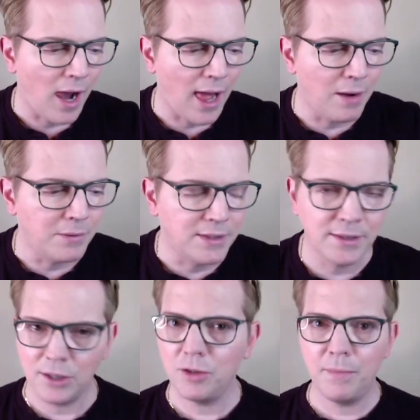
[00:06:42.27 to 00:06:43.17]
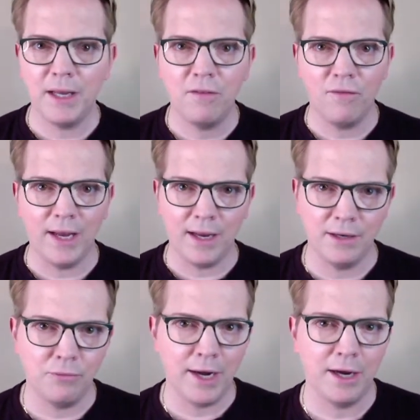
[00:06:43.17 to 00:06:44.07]
I was such a big fan
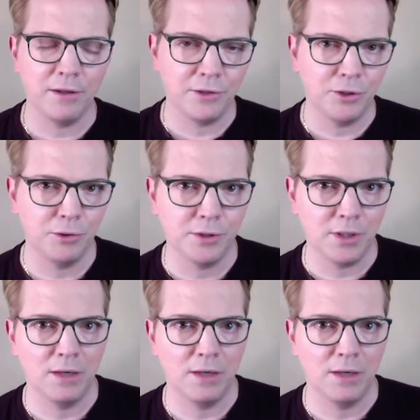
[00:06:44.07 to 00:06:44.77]
and regular user